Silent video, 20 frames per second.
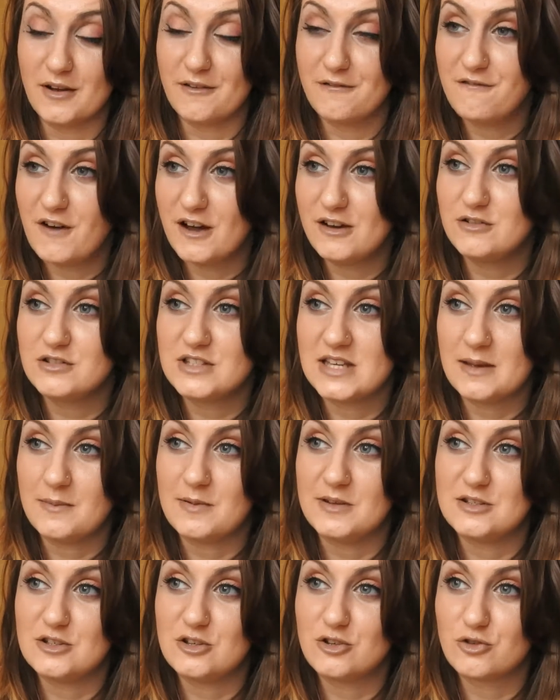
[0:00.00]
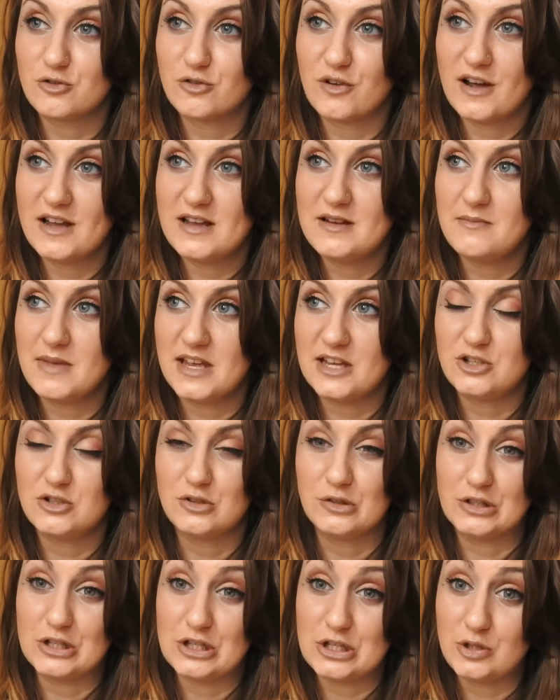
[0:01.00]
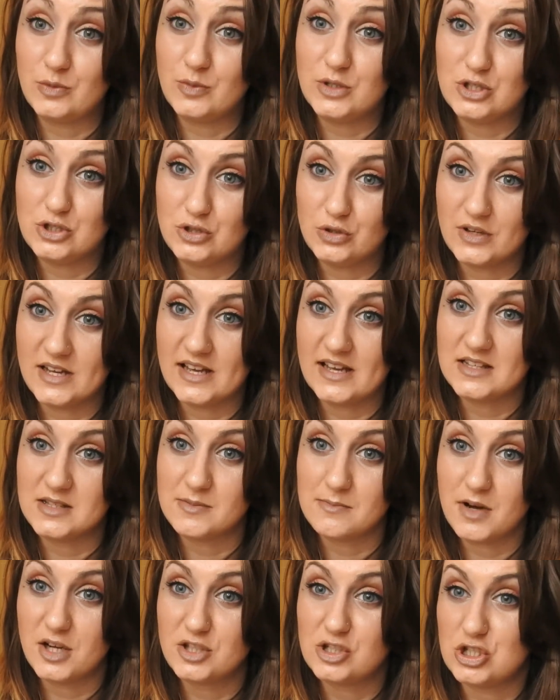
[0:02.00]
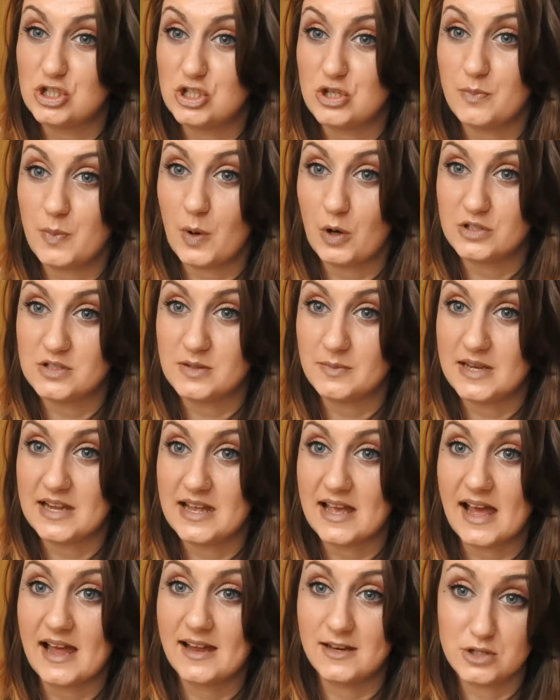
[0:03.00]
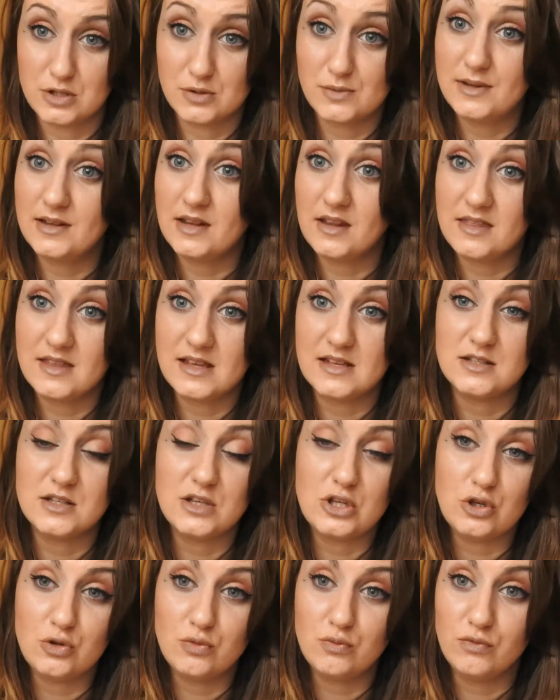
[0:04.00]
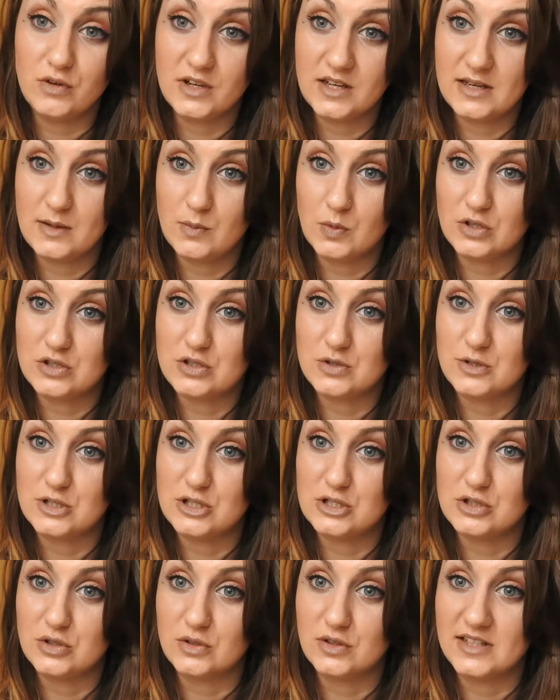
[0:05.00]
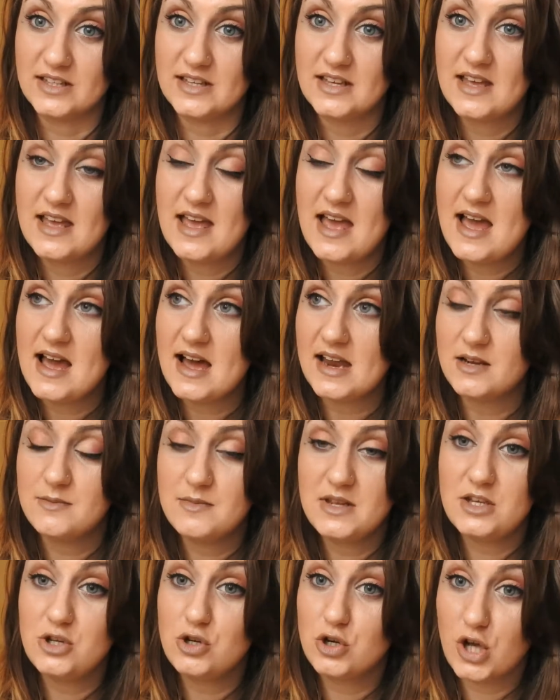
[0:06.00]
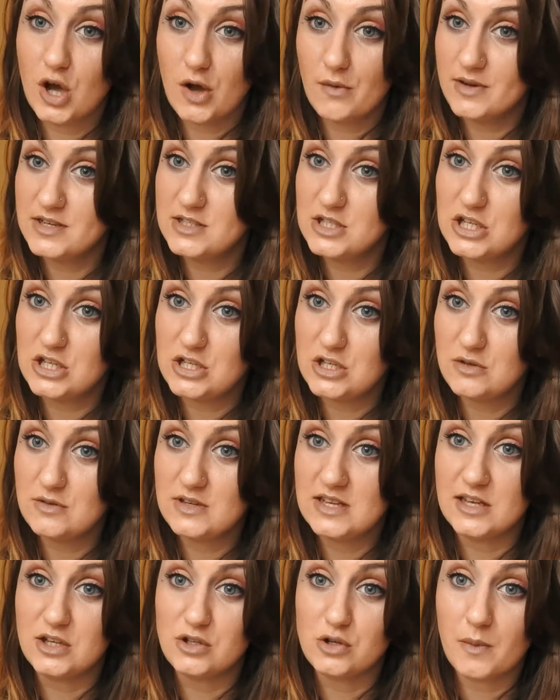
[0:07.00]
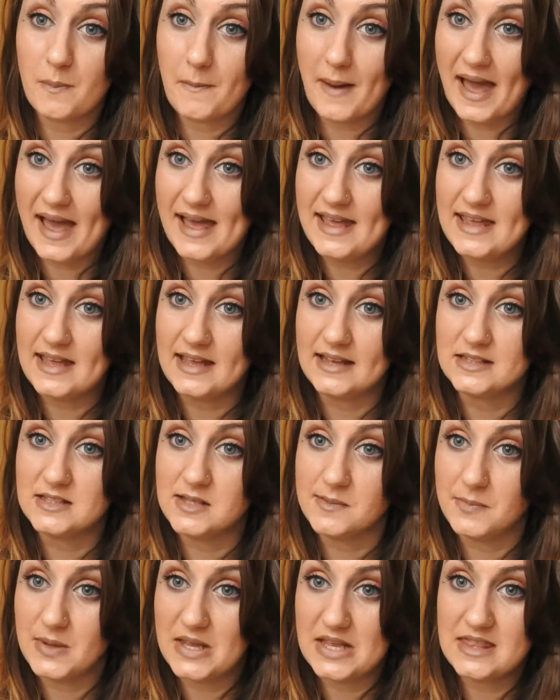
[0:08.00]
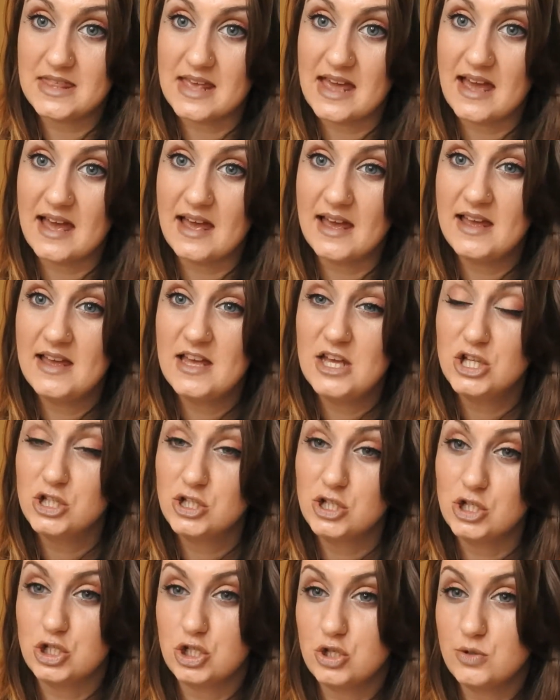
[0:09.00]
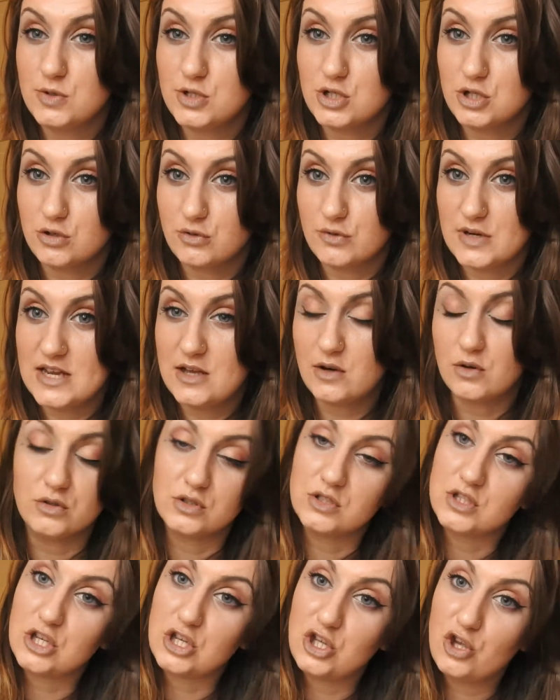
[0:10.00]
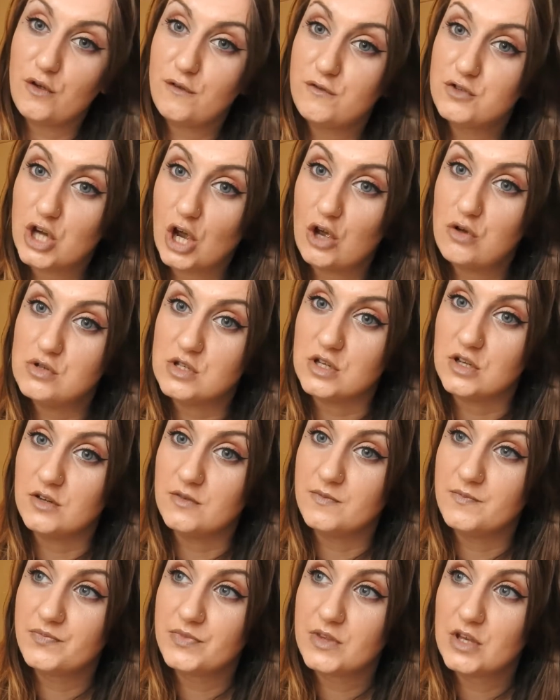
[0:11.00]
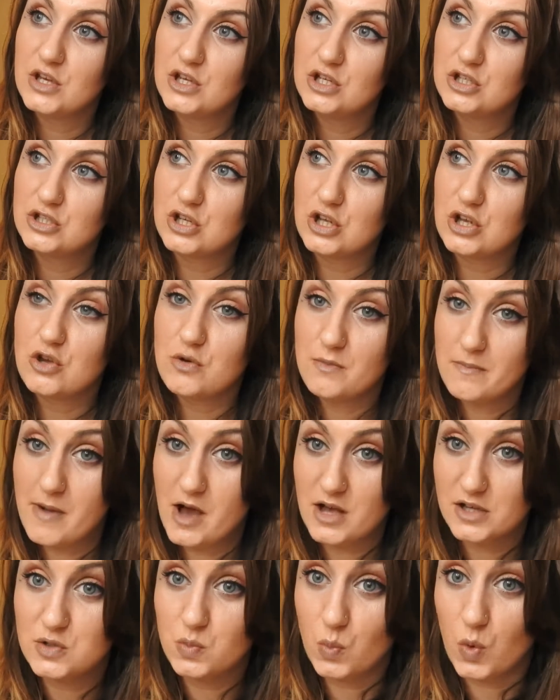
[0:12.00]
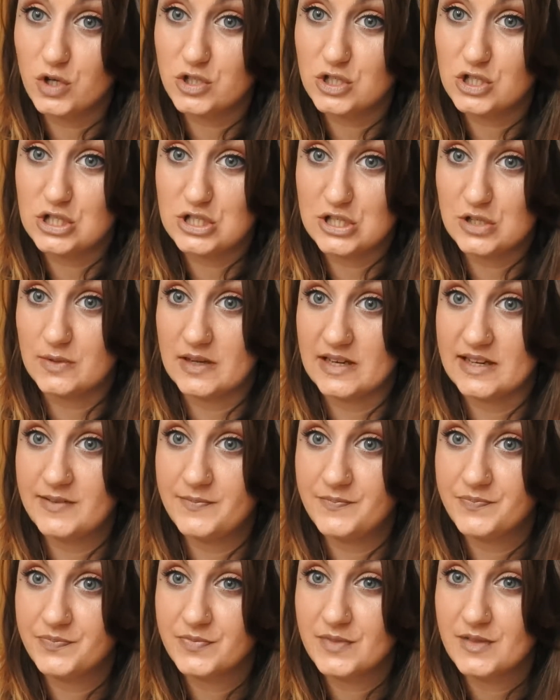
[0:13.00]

My final tip is to try and make sure that you enjoy it as much as you possibly can, doing the things that you really want to enjoy. And I mean, you're going to uni and you're paying to be there to do a degree course that you've chosen. So you must want to do it.